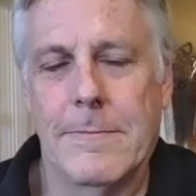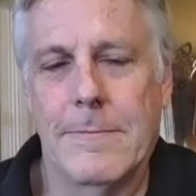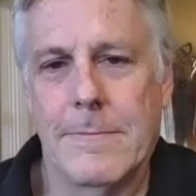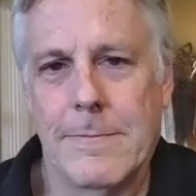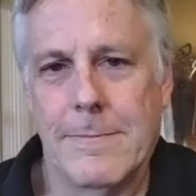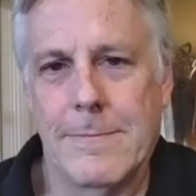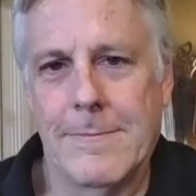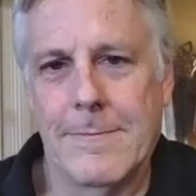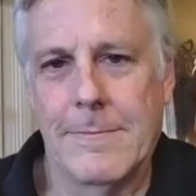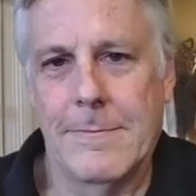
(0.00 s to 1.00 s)

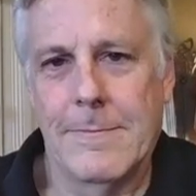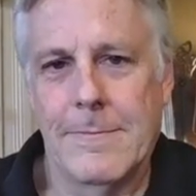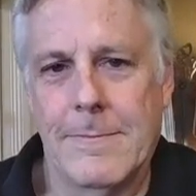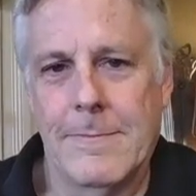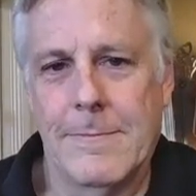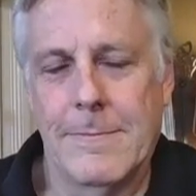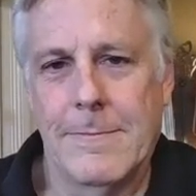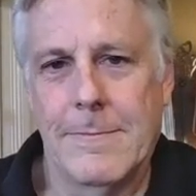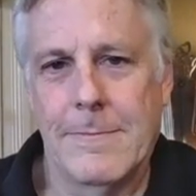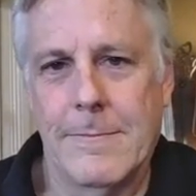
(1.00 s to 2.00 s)

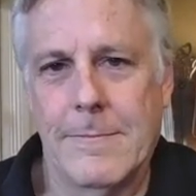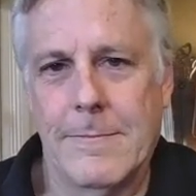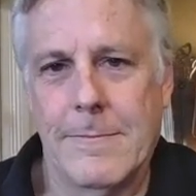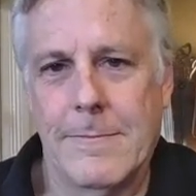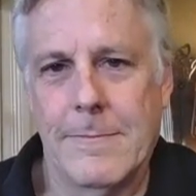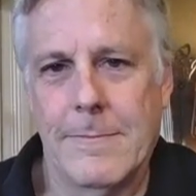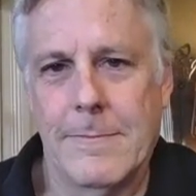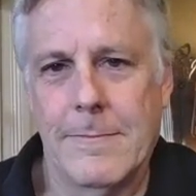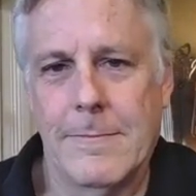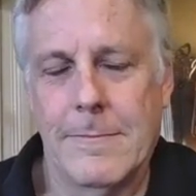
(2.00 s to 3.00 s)

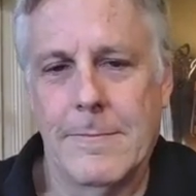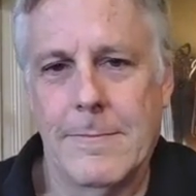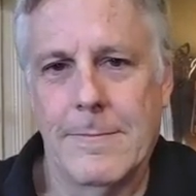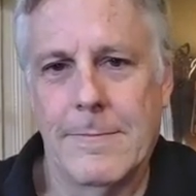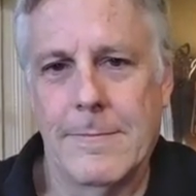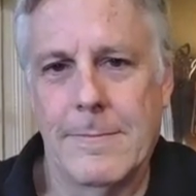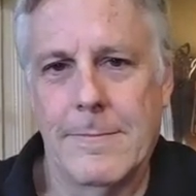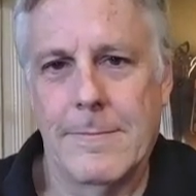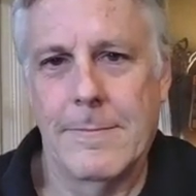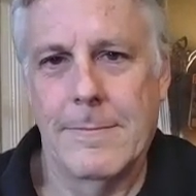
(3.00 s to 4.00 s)

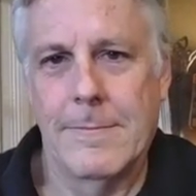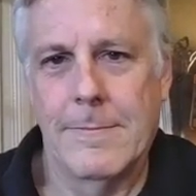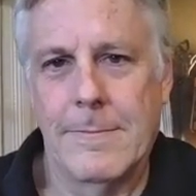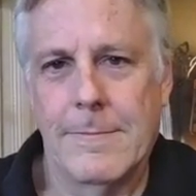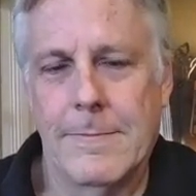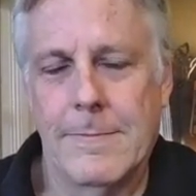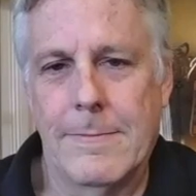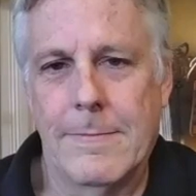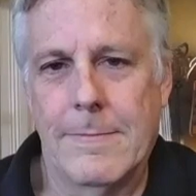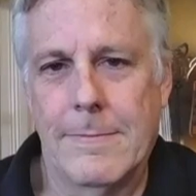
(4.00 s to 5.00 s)

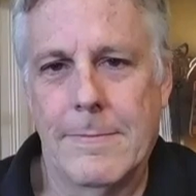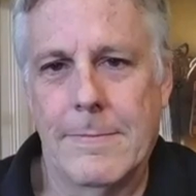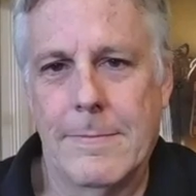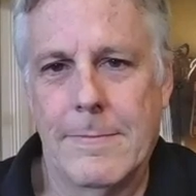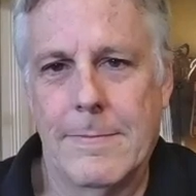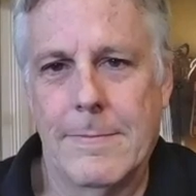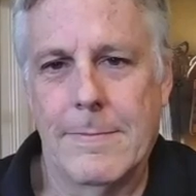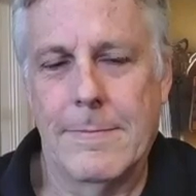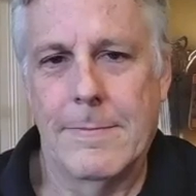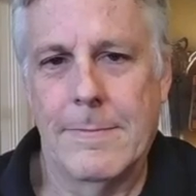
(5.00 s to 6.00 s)

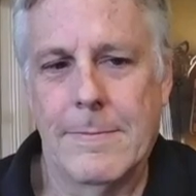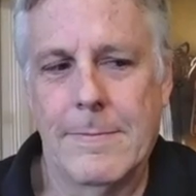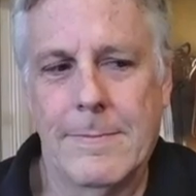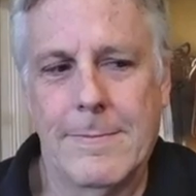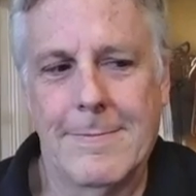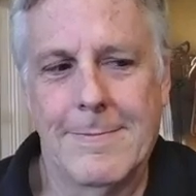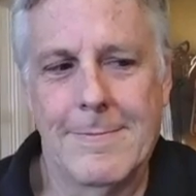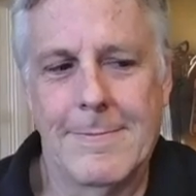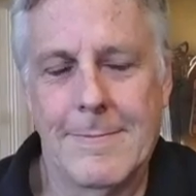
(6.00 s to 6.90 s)
(not speaking)